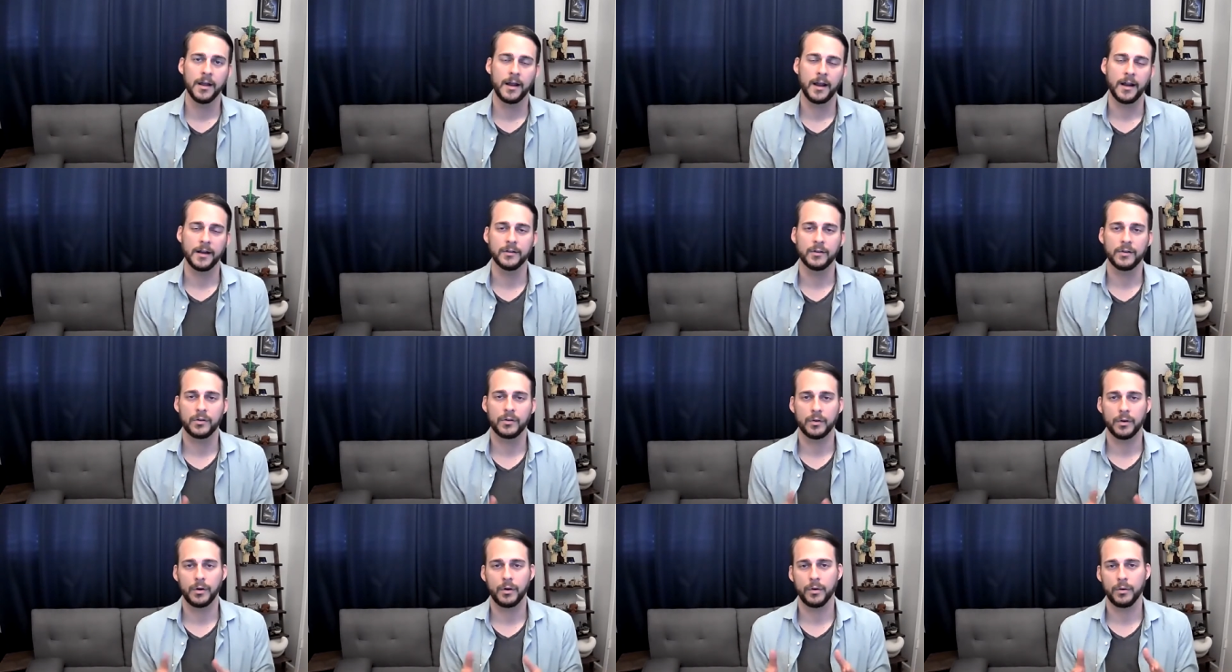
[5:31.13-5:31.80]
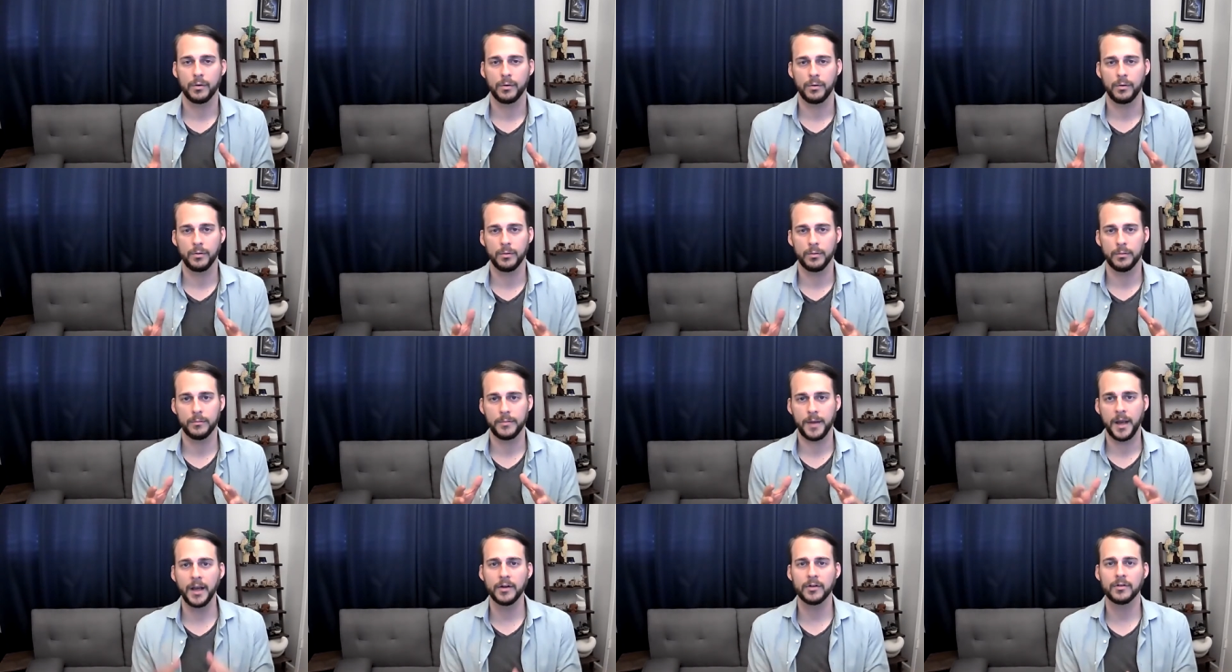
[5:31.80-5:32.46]
And so
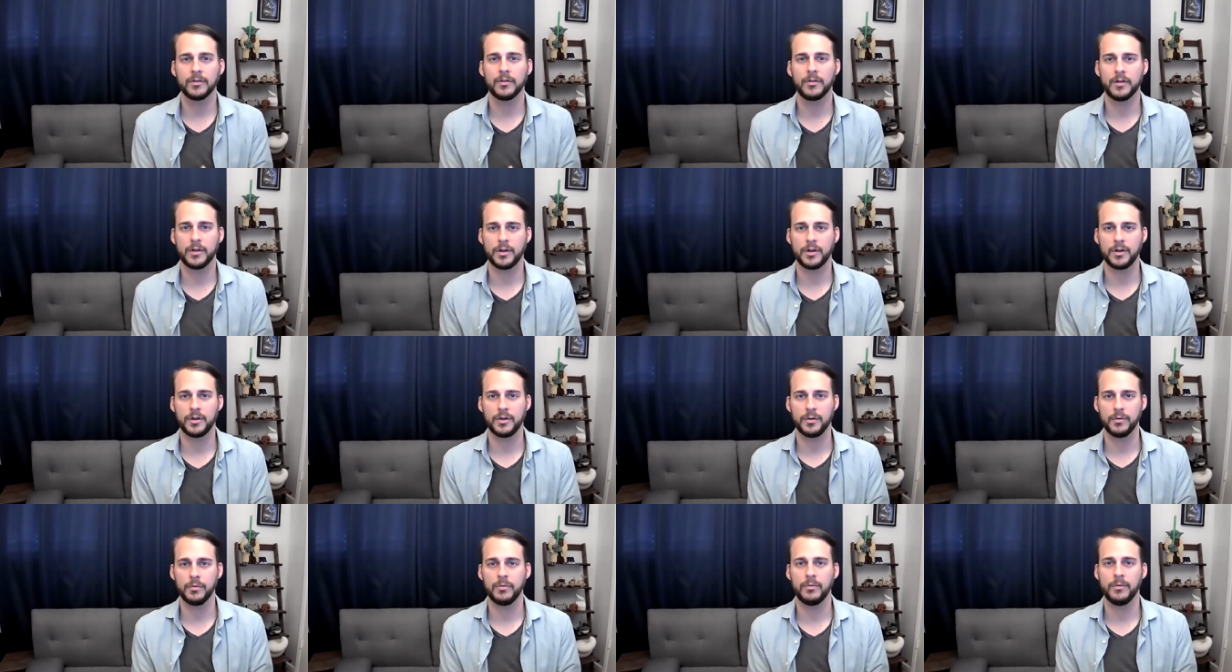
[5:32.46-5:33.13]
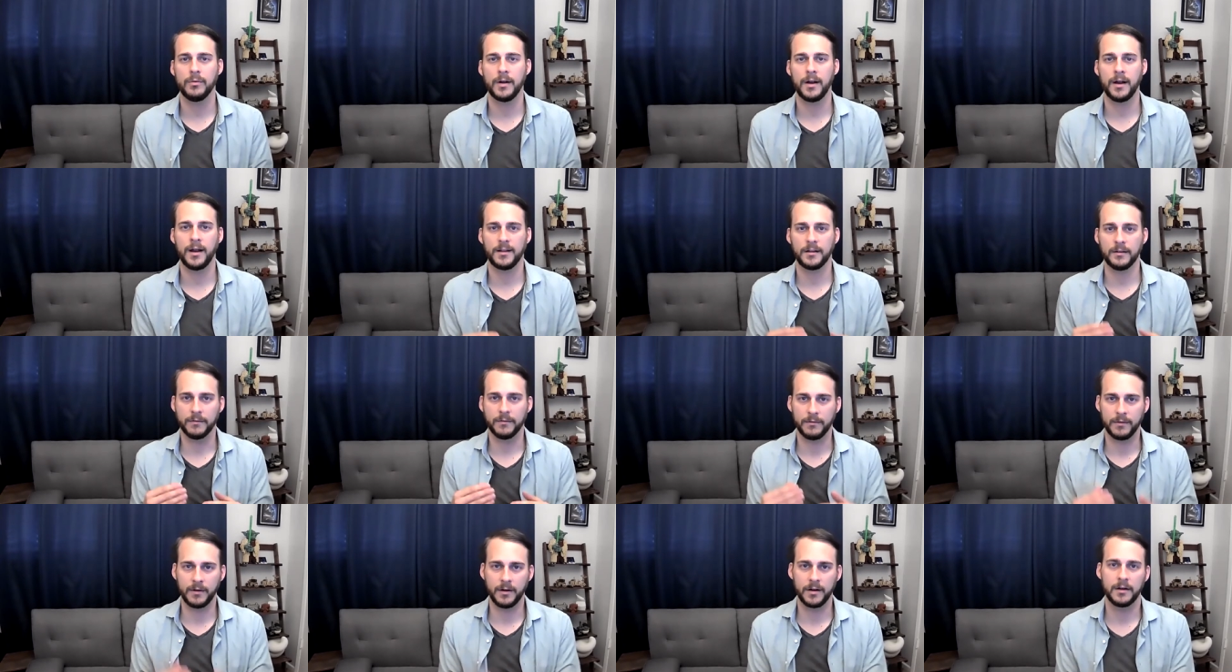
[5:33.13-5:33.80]
make sure that you, at
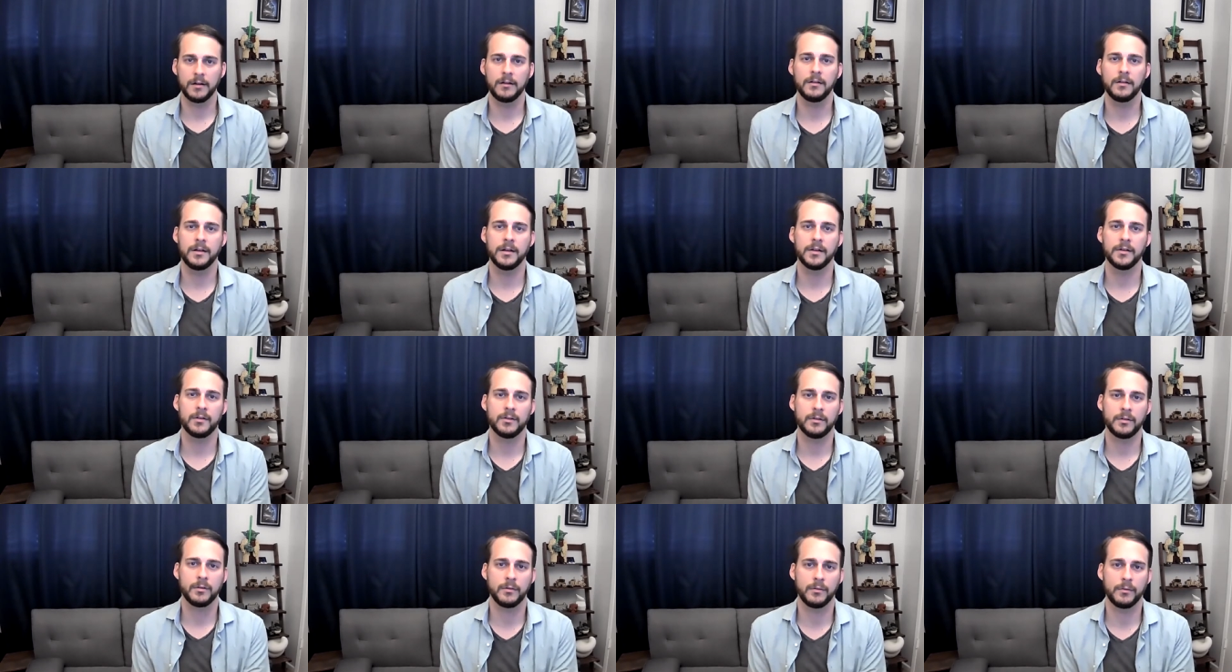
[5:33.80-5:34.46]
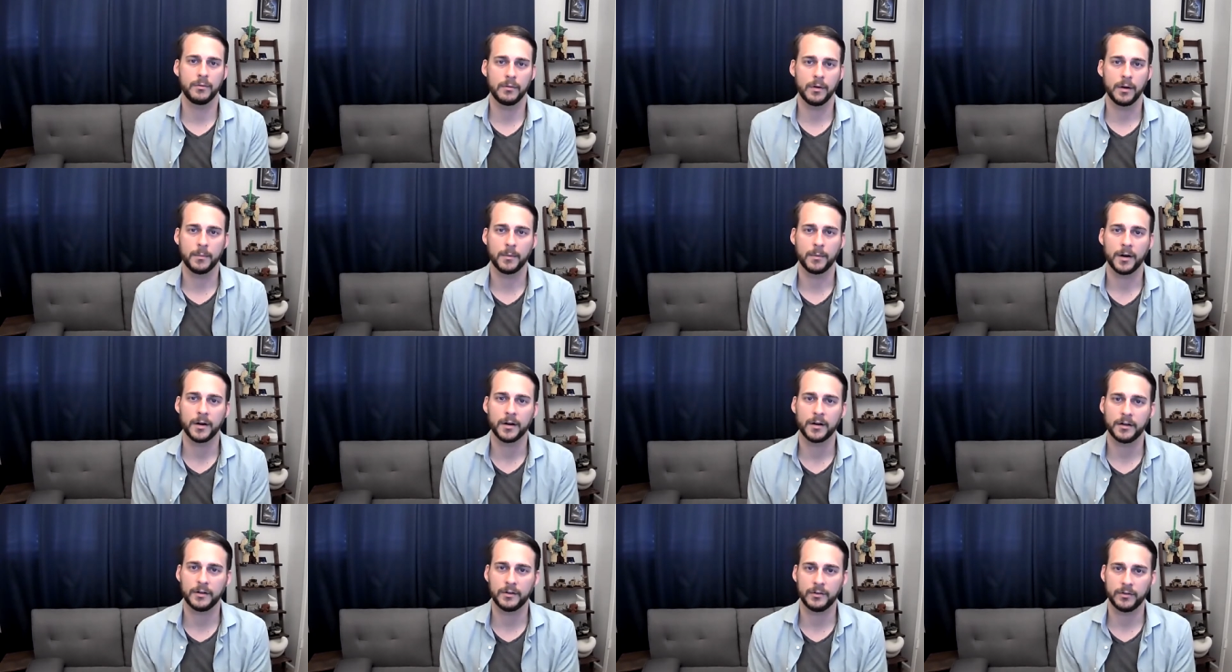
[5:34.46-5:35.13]
the very least, do a
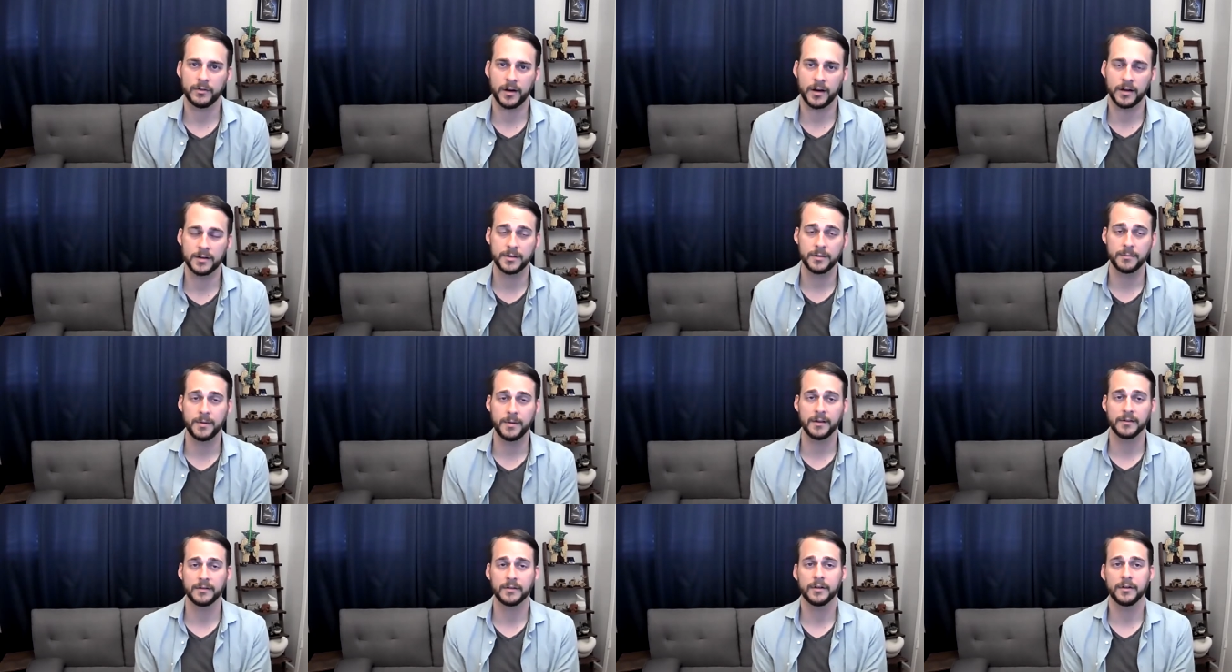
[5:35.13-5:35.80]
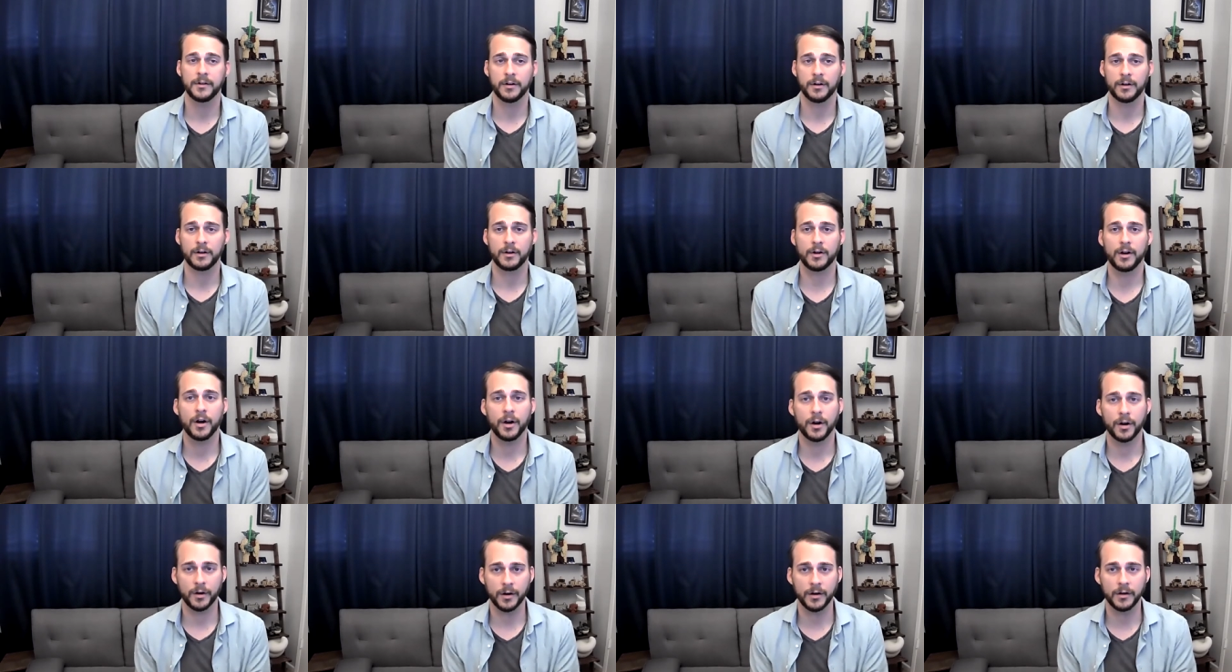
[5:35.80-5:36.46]
marketing strategy based on your
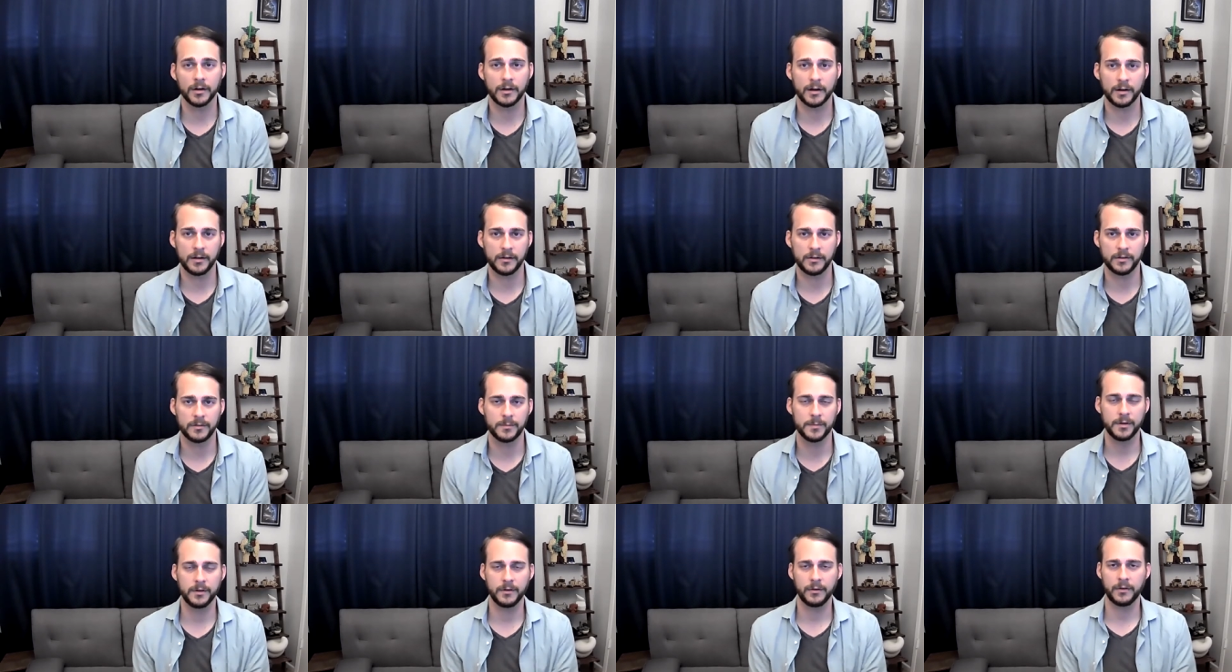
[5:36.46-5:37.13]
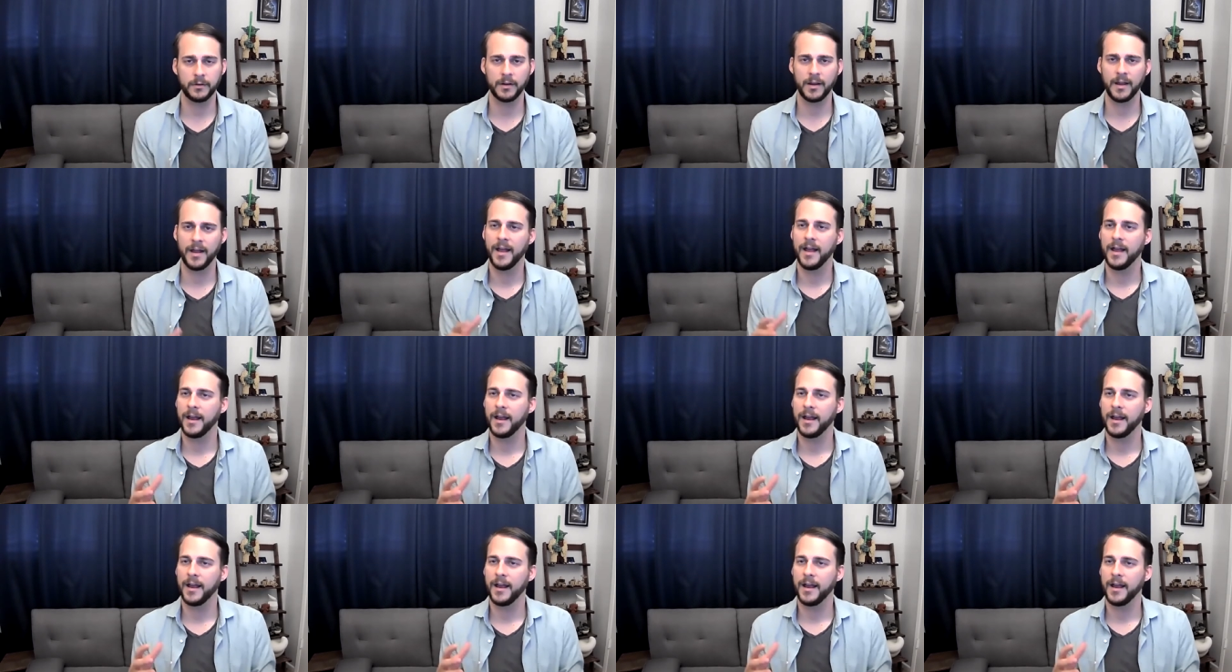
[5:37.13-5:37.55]
current customers.